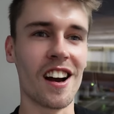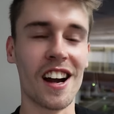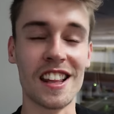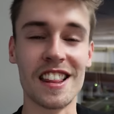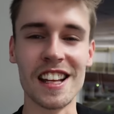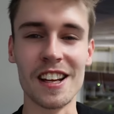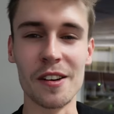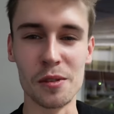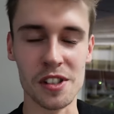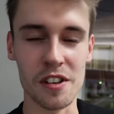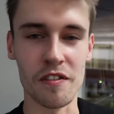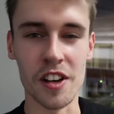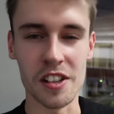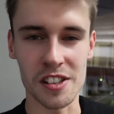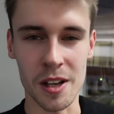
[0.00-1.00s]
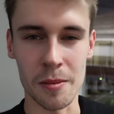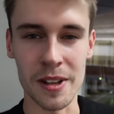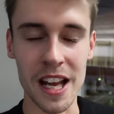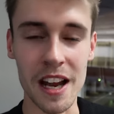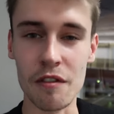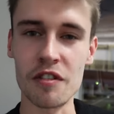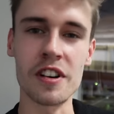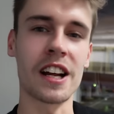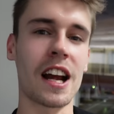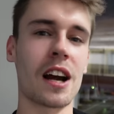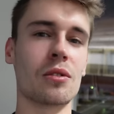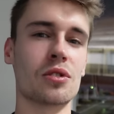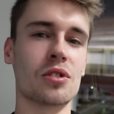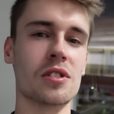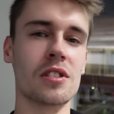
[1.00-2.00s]
I think it was the first time they ever
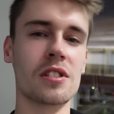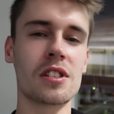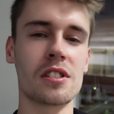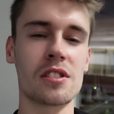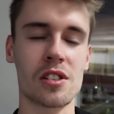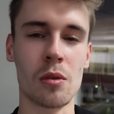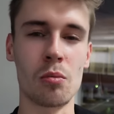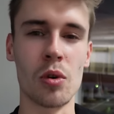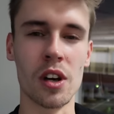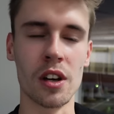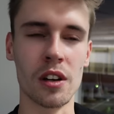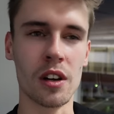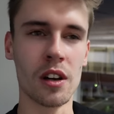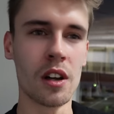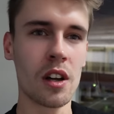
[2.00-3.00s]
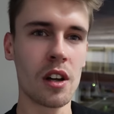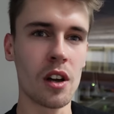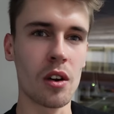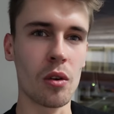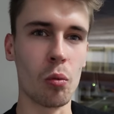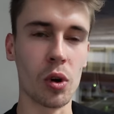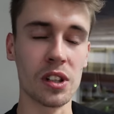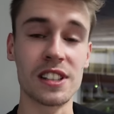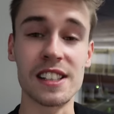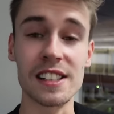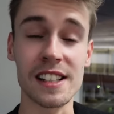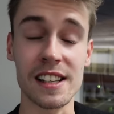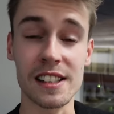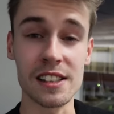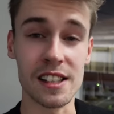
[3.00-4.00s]
encountered someone
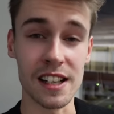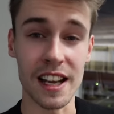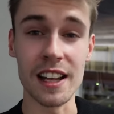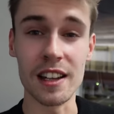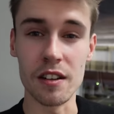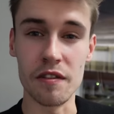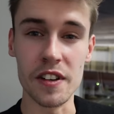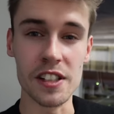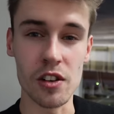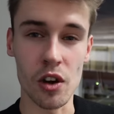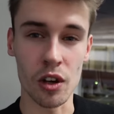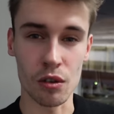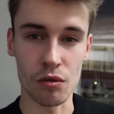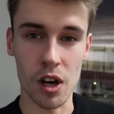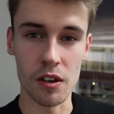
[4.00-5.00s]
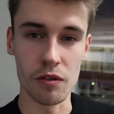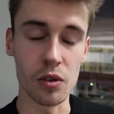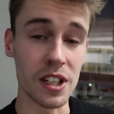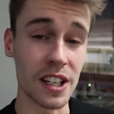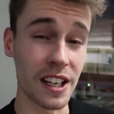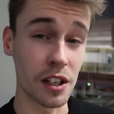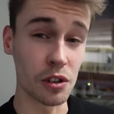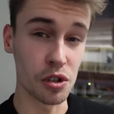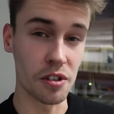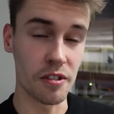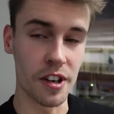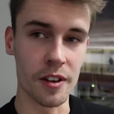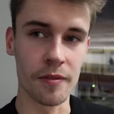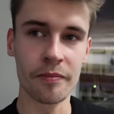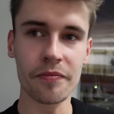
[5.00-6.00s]
wanting to get the visa on arrival in
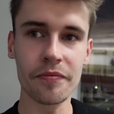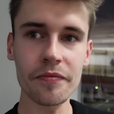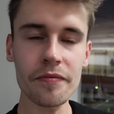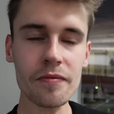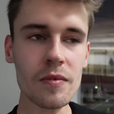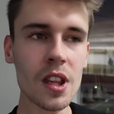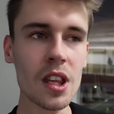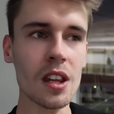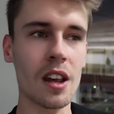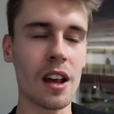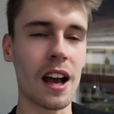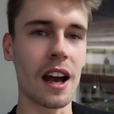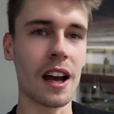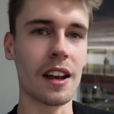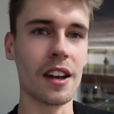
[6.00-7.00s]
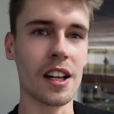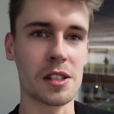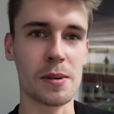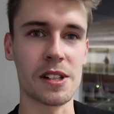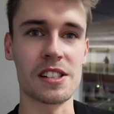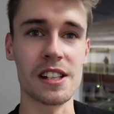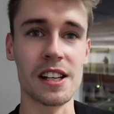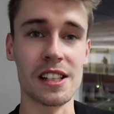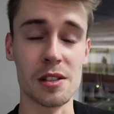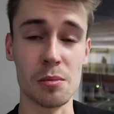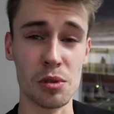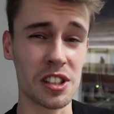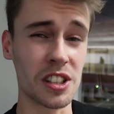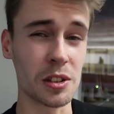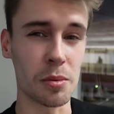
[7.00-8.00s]
Algeria. And especially as a
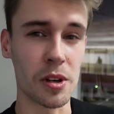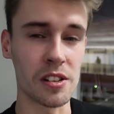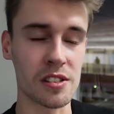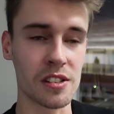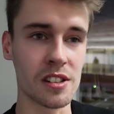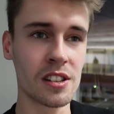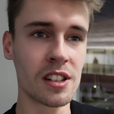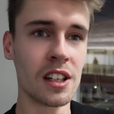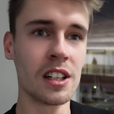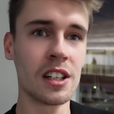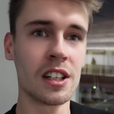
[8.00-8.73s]
British person,